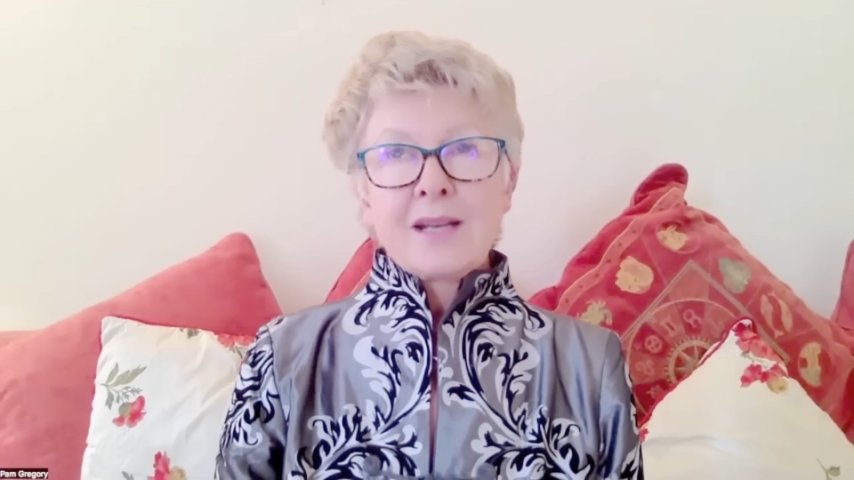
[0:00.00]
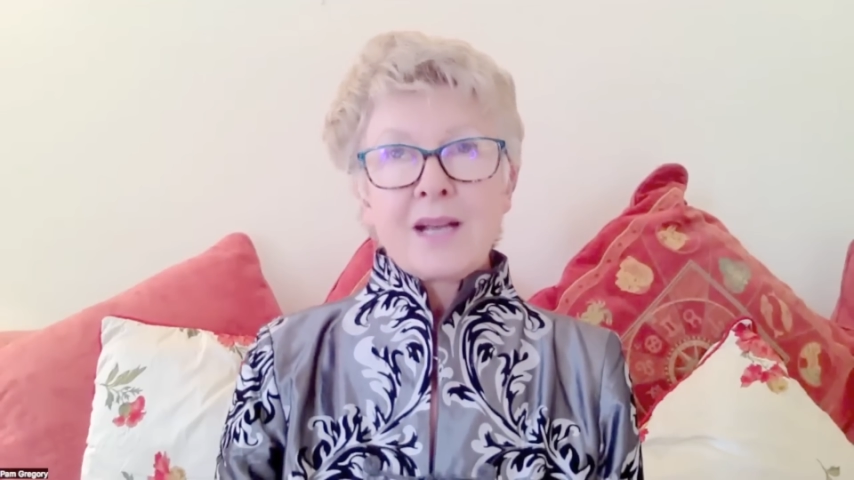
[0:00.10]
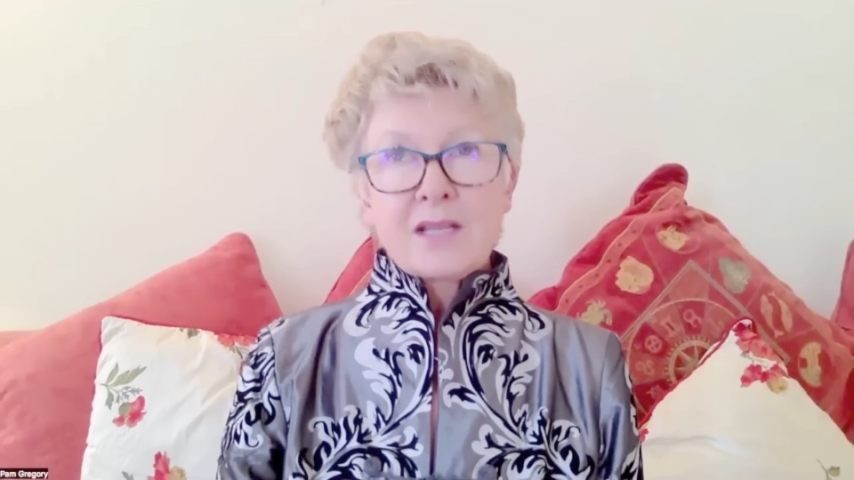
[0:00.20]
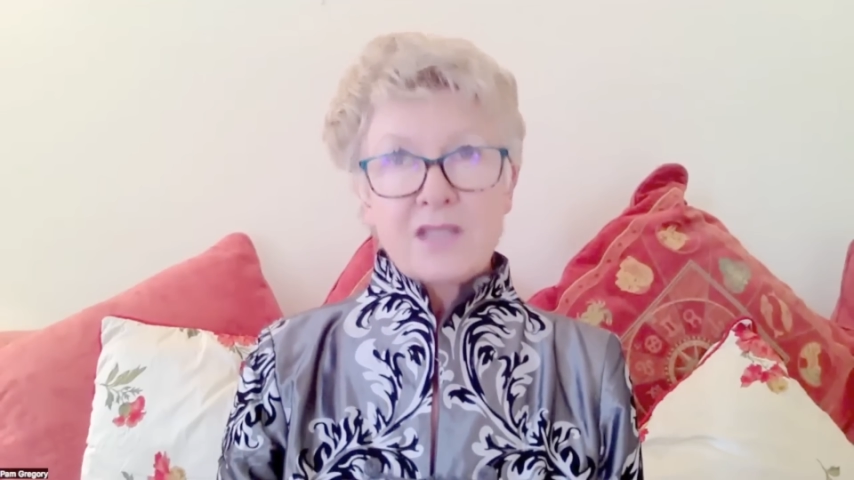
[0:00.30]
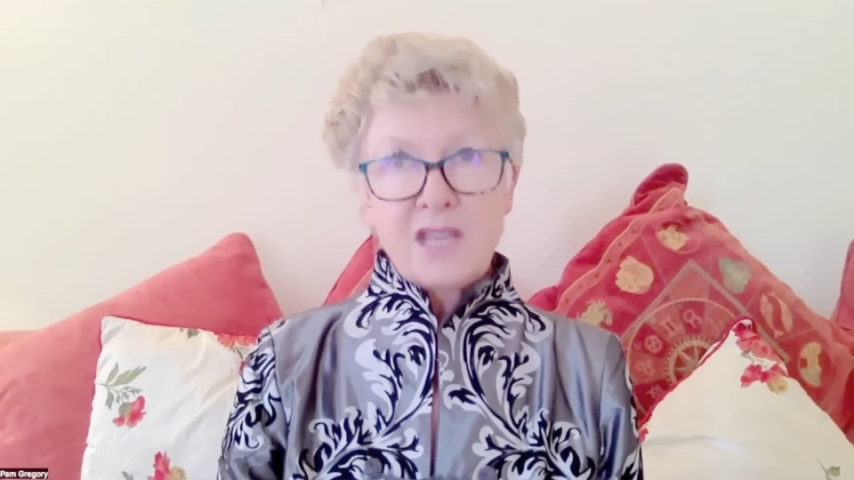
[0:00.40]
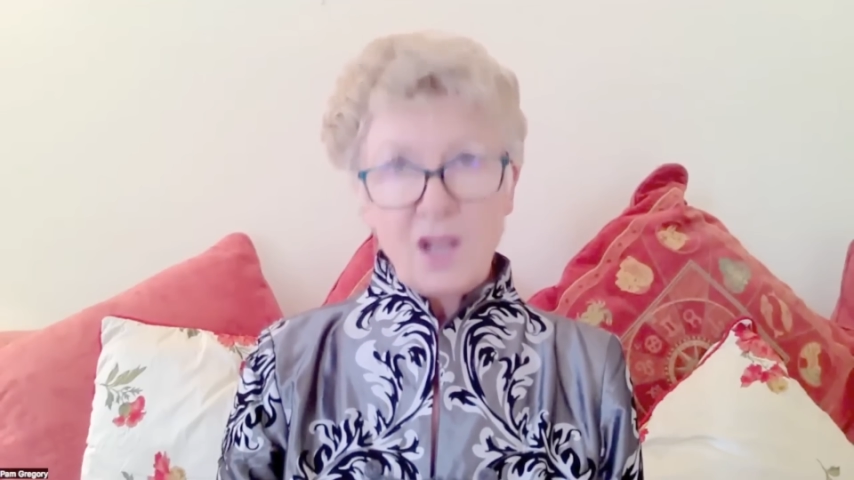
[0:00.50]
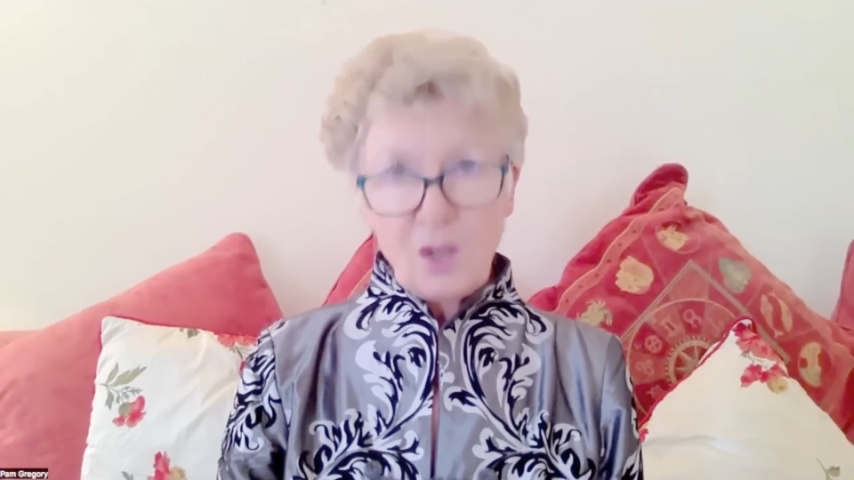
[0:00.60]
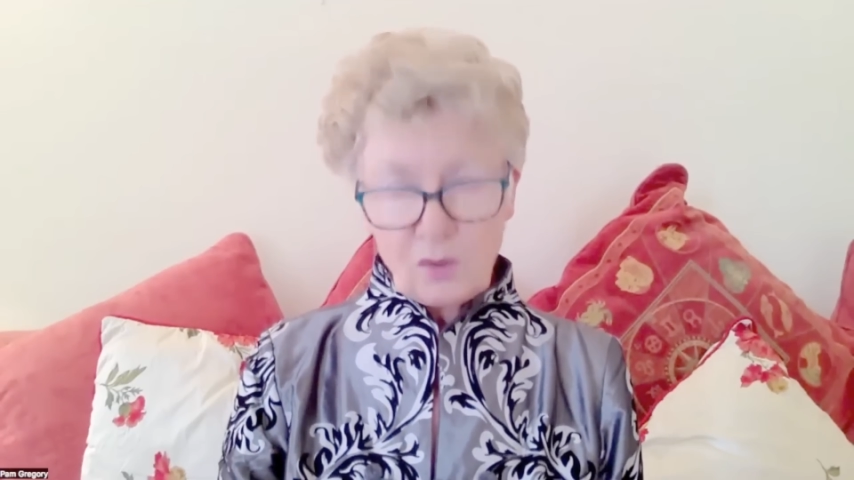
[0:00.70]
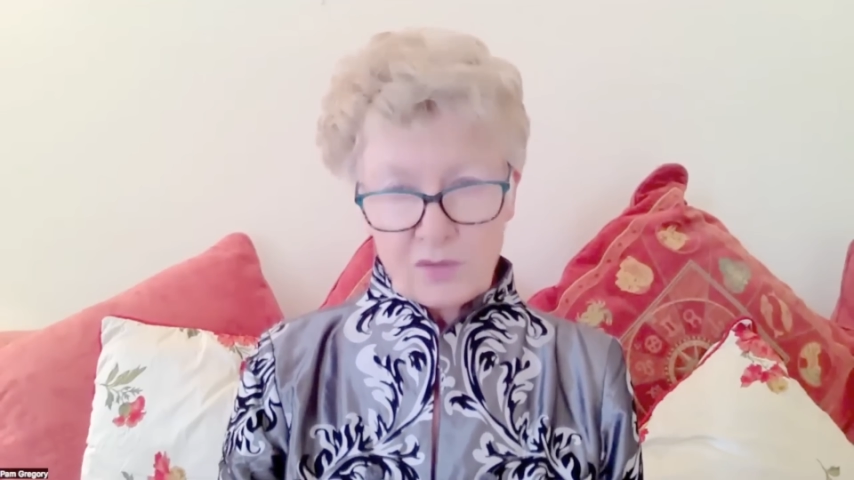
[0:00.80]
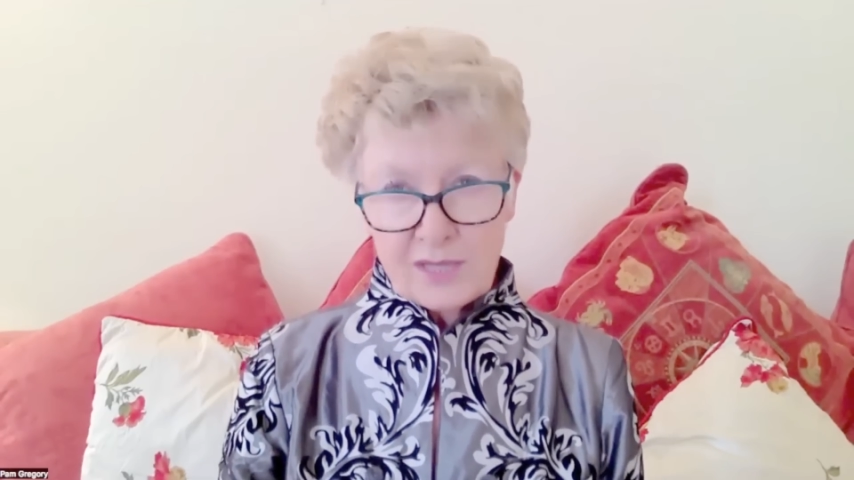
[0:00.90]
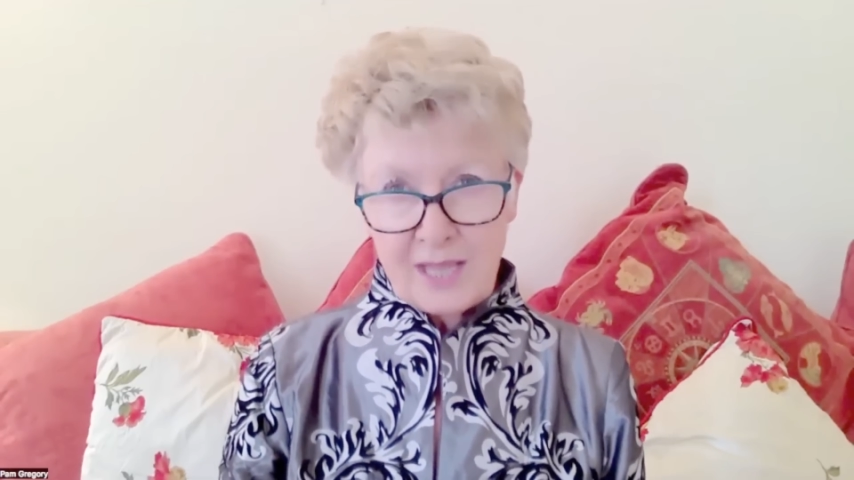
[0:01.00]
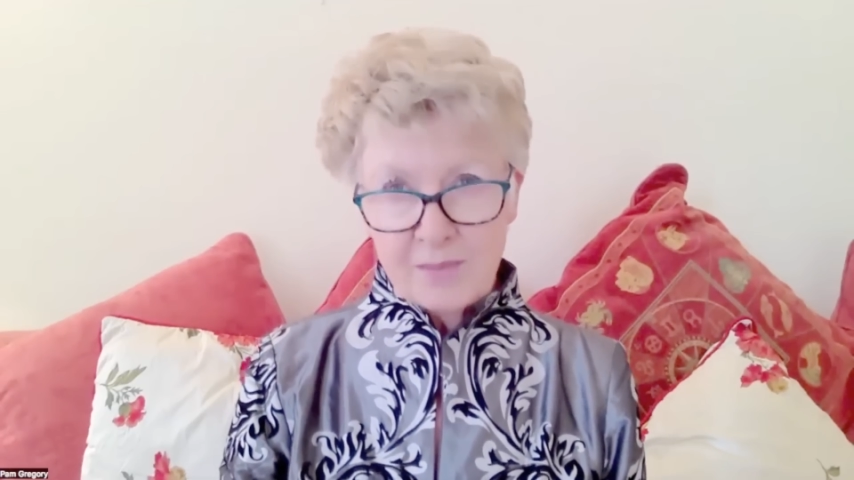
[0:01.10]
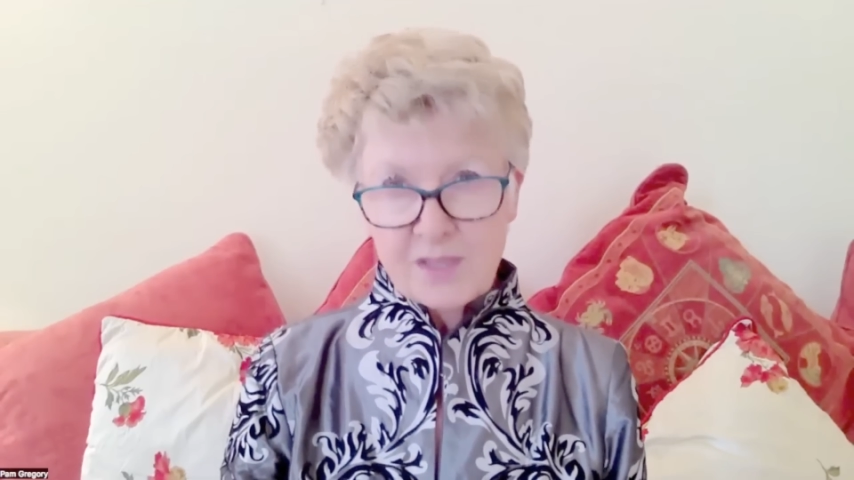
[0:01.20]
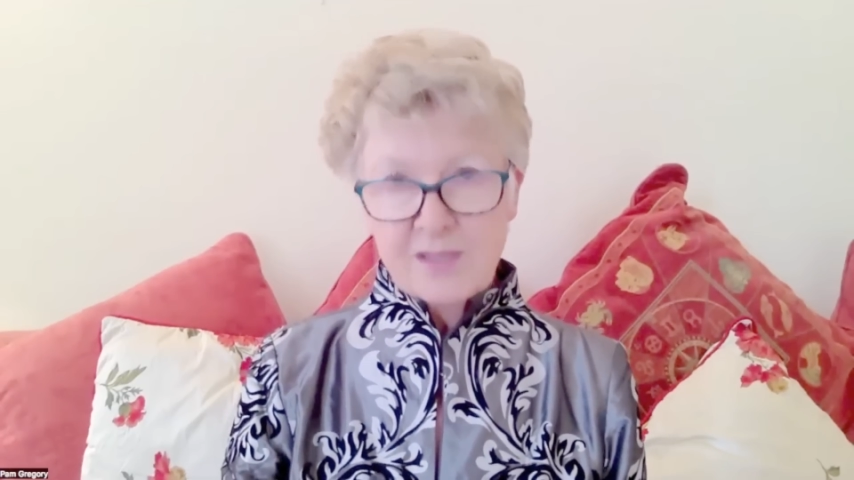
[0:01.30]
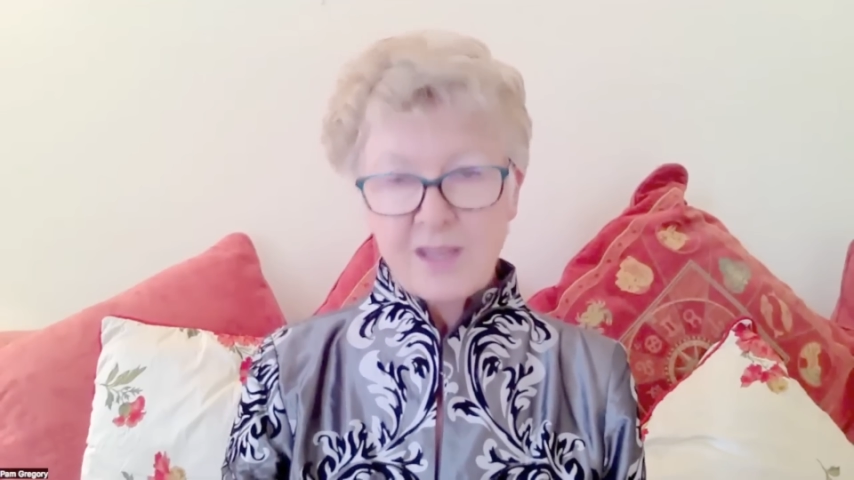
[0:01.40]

as the old collapses,